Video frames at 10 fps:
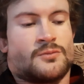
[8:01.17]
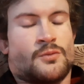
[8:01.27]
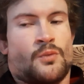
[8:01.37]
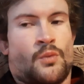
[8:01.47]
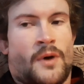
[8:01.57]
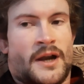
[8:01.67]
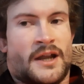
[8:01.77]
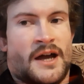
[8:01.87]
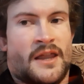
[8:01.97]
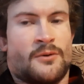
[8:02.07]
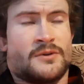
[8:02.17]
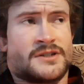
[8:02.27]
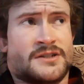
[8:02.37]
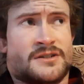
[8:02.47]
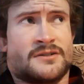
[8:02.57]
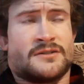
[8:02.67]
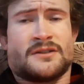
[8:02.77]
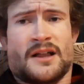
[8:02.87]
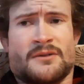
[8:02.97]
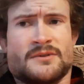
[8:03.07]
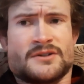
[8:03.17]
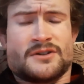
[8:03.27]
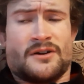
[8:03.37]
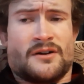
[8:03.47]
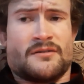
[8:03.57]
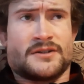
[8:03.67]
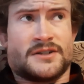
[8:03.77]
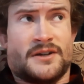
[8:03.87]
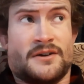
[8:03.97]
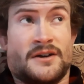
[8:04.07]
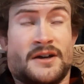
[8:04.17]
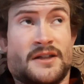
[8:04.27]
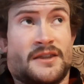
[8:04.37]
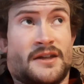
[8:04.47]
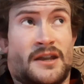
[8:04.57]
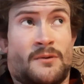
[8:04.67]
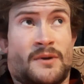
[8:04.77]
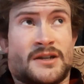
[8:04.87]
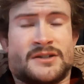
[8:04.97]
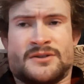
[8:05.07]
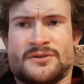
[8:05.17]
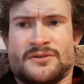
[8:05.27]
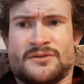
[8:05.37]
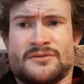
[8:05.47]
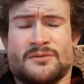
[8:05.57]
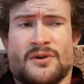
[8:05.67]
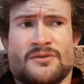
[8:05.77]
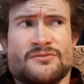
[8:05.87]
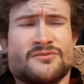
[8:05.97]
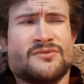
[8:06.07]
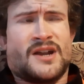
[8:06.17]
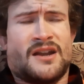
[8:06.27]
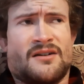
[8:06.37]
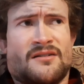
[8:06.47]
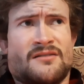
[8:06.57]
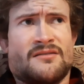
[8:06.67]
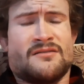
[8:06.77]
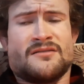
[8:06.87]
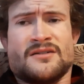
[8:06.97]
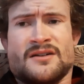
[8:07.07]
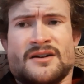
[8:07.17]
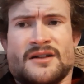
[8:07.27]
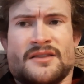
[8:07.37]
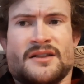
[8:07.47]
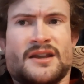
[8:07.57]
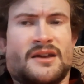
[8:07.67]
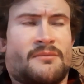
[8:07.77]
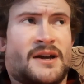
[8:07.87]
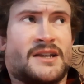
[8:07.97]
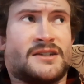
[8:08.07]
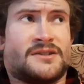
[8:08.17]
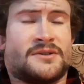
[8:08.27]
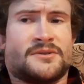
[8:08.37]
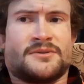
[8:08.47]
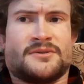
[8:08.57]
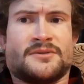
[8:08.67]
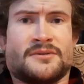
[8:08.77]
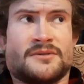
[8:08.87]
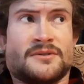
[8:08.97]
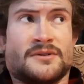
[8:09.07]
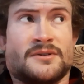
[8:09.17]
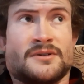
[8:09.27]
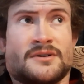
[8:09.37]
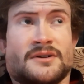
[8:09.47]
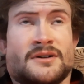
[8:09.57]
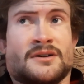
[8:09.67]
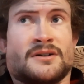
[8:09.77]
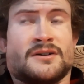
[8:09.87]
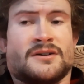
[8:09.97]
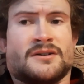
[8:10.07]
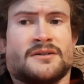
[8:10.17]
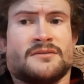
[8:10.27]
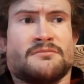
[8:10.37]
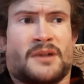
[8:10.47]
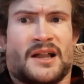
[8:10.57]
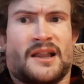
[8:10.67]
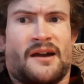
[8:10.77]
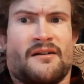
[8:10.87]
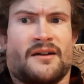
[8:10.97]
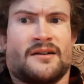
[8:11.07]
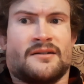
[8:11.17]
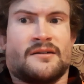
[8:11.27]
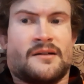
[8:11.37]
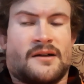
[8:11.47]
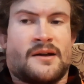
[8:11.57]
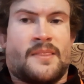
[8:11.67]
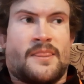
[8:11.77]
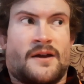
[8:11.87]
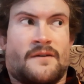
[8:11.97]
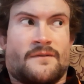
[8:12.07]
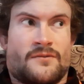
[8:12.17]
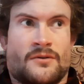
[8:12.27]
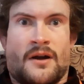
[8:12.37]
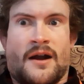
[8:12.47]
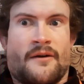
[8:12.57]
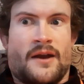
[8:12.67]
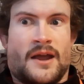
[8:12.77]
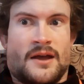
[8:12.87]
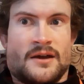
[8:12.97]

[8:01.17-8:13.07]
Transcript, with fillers: one car that wasn't as good, like Toro Rosso. Then he went to what Renault. Then he went to uh, McLaren, and then Ferrari